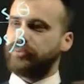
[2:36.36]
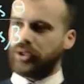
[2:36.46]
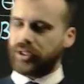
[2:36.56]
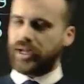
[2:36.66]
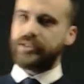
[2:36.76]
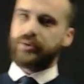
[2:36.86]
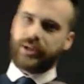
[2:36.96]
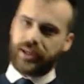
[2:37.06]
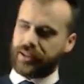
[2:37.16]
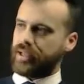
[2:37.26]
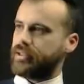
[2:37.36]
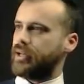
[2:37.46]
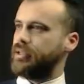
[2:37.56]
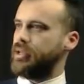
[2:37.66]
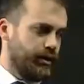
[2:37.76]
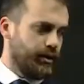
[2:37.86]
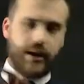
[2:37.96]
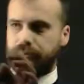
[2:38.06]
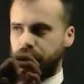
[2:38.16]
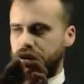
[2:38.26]
I'm not lazy. I want to get that done. Now, to
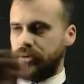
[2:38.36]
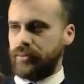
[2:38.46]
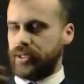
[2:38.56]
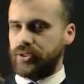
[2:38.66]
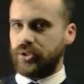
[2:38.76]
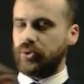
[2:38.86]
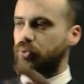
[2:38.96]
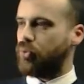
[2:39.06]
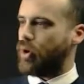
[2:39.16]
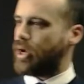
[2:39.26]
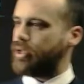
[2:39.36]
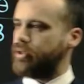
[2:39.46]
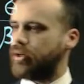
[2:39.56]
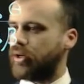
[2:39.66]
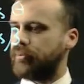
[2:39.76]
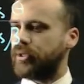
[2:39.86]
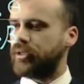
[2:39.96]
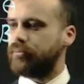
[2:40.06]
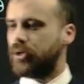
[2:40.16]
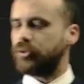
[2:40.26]
put them into one, I'm going
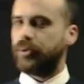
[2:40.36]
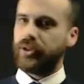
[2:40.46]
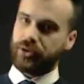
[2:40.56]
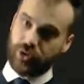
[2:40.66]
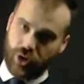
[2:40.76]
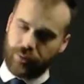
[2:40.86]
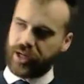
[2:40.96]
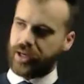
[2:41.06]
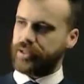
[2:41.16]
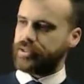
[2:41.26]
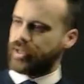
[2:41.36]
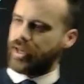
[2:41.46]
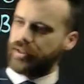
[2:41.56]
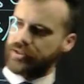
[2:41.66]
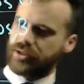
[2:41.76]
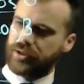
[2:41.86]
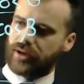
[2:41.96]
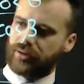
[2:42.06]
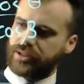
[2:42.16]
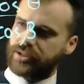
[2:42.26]
to multiply the denominators together. So
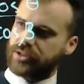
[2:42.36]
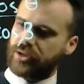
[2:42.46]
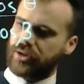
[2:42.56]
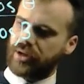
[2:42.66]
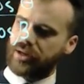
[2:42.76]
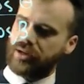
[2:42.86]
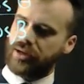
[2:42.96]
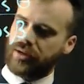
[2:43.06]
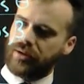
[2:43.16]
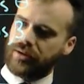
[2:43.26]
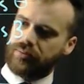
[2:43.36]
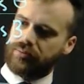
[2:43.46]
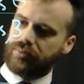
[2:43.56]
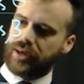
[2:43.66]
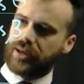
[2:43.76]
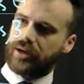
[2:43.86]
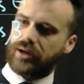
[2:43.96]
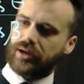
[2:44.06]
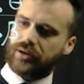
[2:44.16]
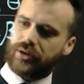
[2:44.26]
that'll be sine
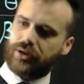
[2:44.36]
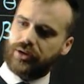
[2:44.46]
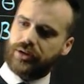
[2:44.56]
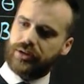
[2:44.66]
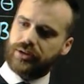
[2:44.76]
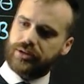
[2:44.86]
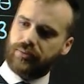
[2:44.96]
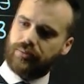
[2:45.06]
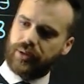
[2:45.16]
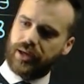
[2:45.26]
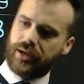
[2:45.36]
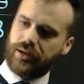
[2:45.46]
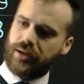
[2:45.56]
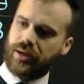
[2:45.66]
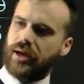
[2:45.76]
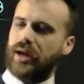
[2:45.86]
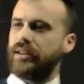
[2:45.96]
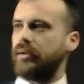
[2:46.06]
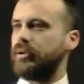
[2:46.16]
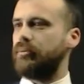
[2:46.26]
beta cos beta. And
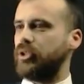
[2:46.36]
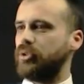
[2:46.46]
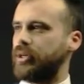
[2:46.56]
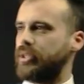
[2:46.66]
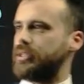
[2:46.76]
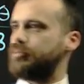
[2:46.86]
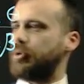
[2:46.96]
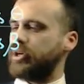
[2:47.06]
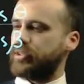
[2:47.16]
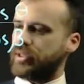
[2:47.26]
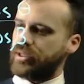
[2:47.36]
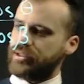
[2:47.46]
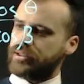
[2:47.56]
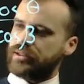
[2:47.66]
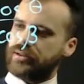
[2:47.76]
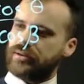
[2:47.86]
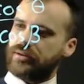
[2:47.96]
then I'm going to multiply this by this,